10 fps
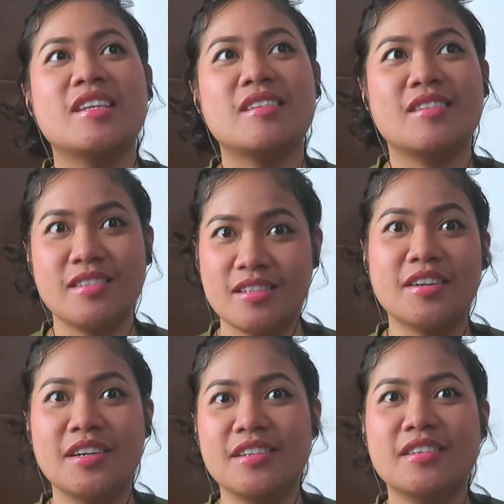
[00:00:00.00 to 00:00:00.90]
and
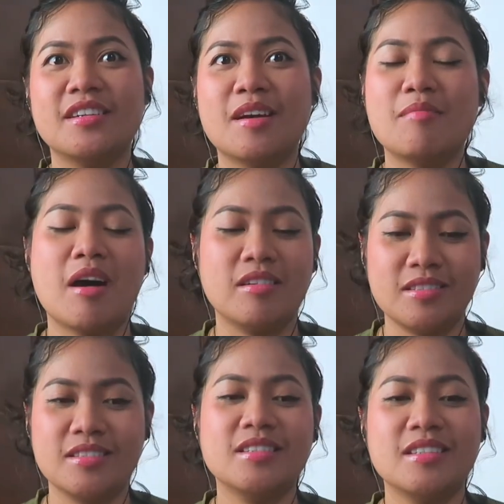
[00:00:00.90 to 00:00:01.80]
concerned
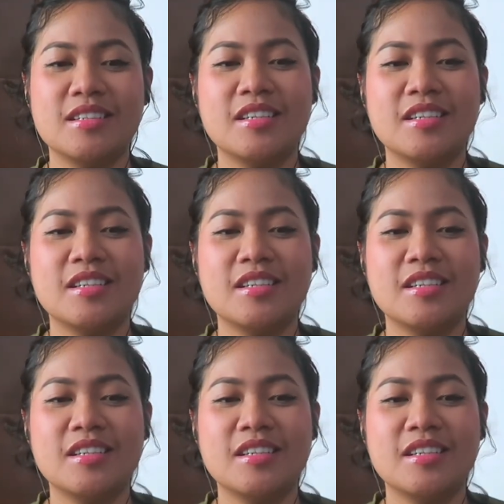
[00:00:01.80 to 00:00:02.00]
about,